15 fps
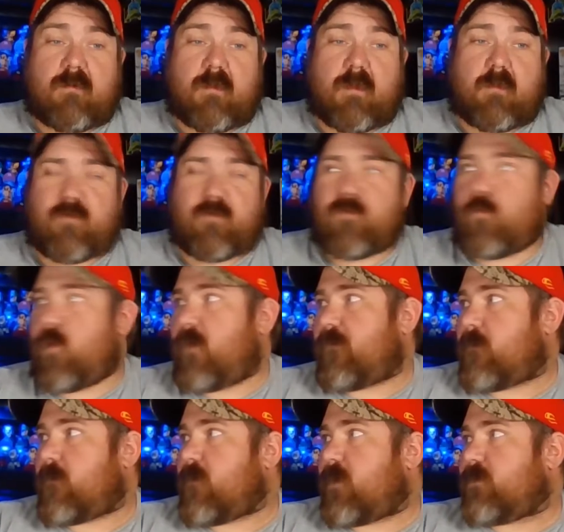Um, with the
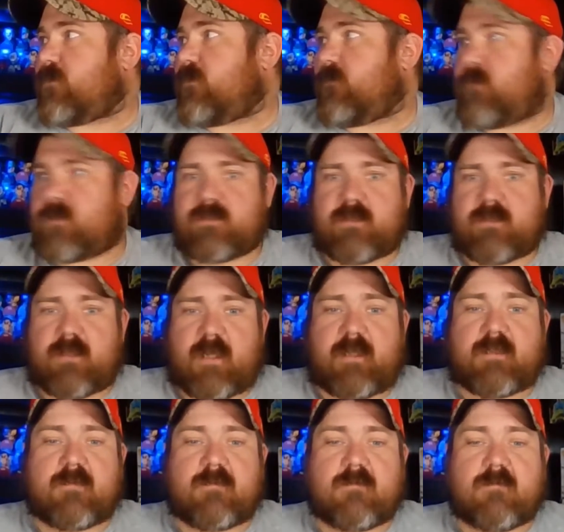weather, I'm not doing much
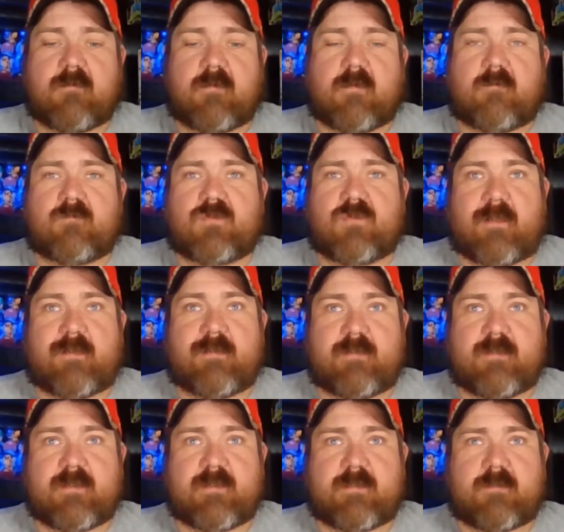tonight. I'm trying to
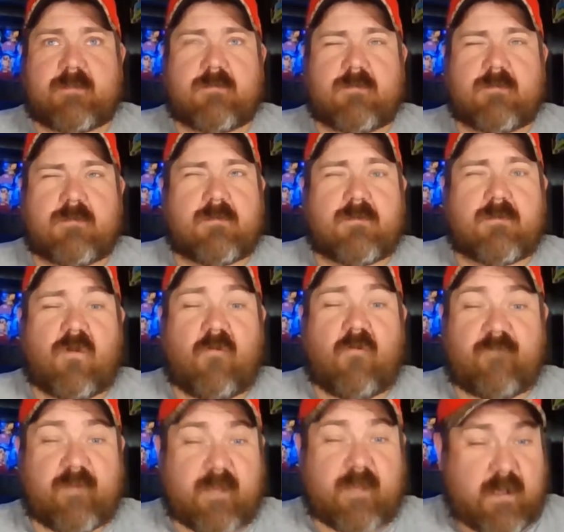just
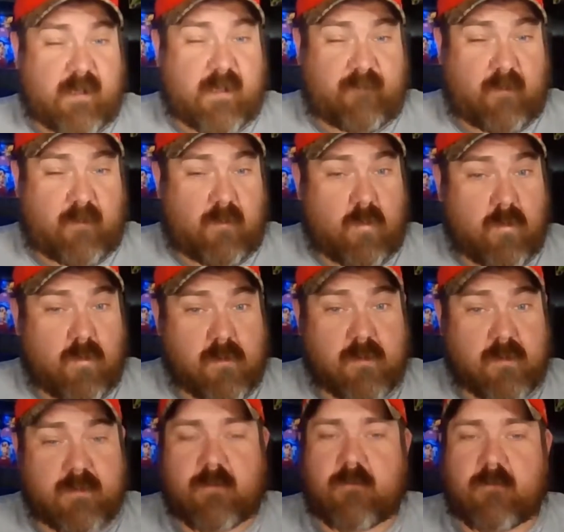hopefully not have to go to
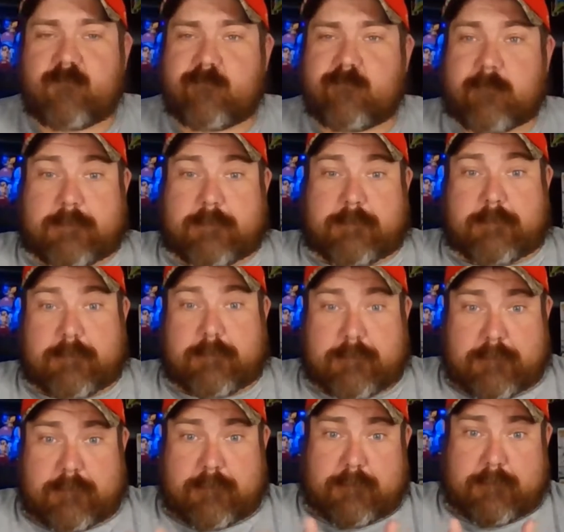work. So
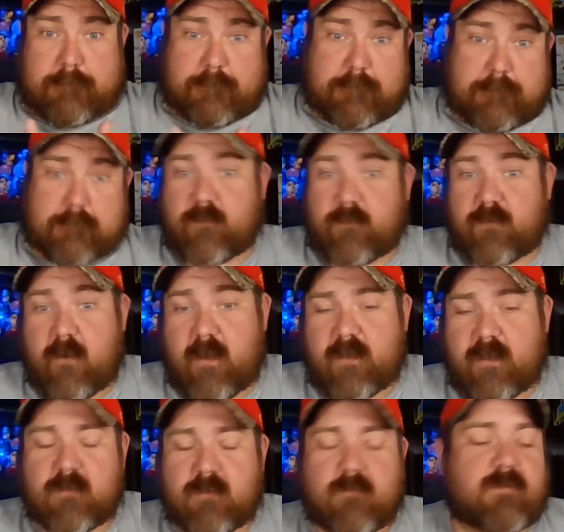be
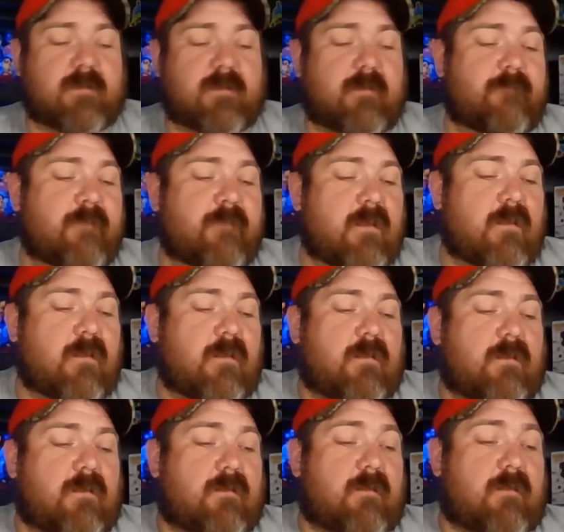great. So,
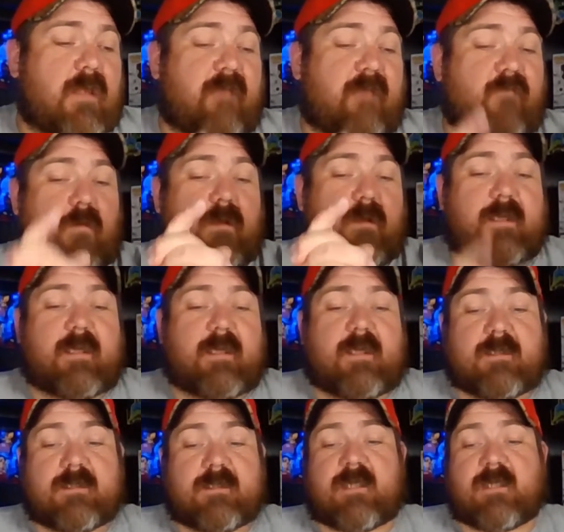everyone,
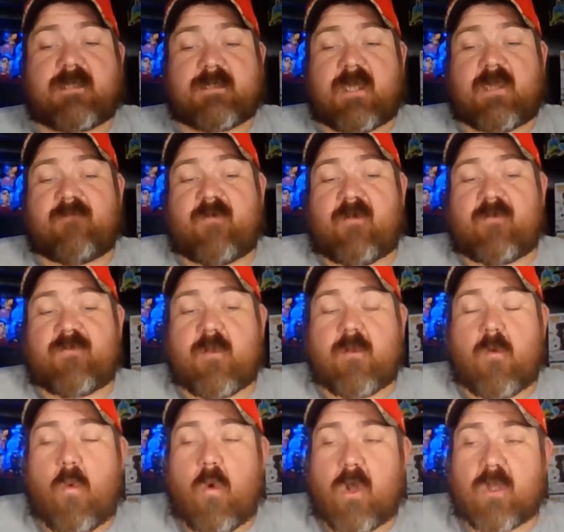again, stay safe out
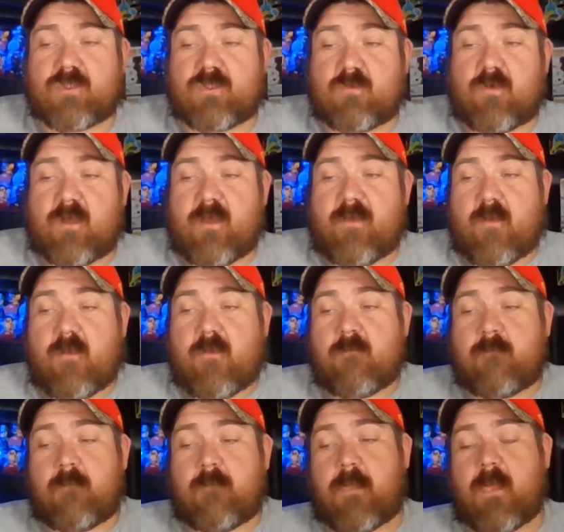there. Watch the weather.
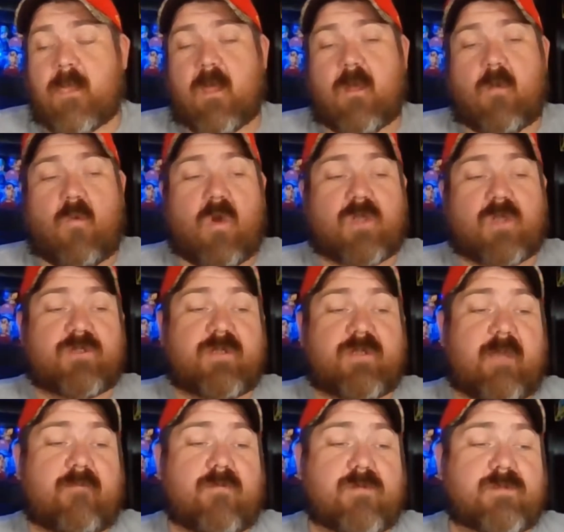Uh, watch your
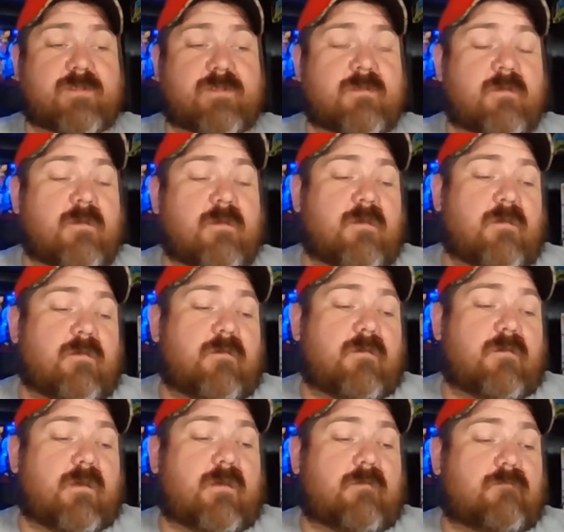neighbors.
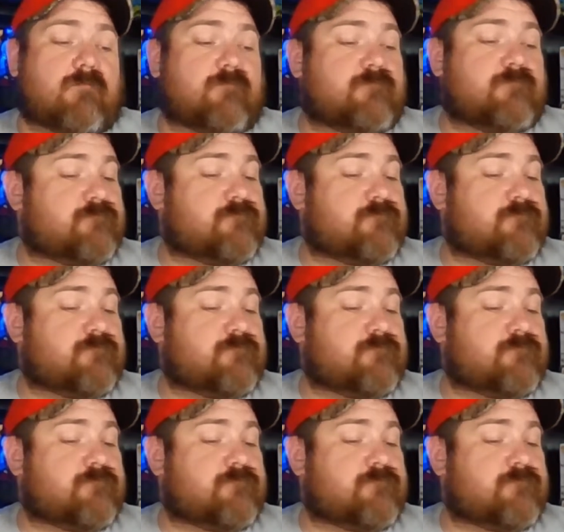Um,